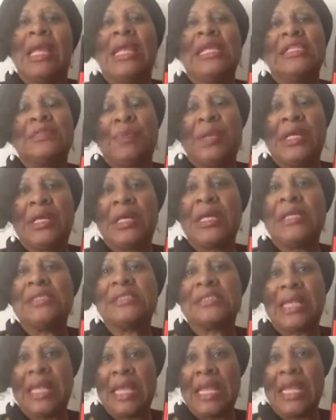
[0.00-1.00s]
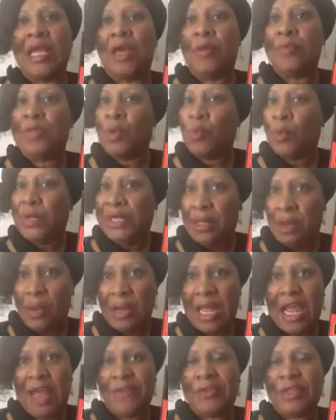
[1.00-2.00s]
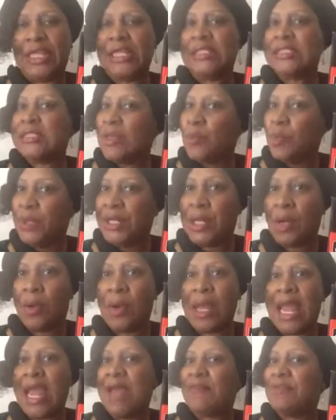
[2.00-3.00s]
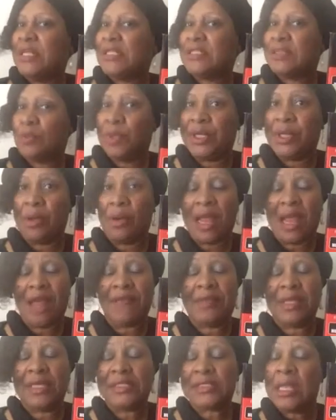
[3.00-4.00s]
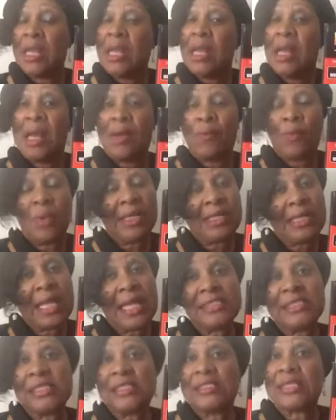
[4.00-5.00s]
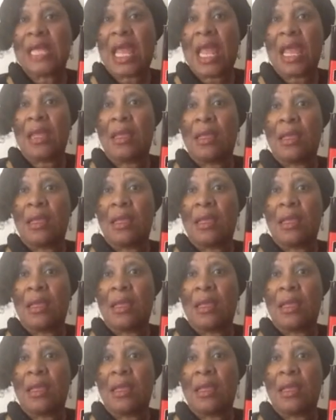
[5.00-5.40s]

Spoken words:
It's because of him that we don't have this and we don't have this and we don't have this. What did I just say?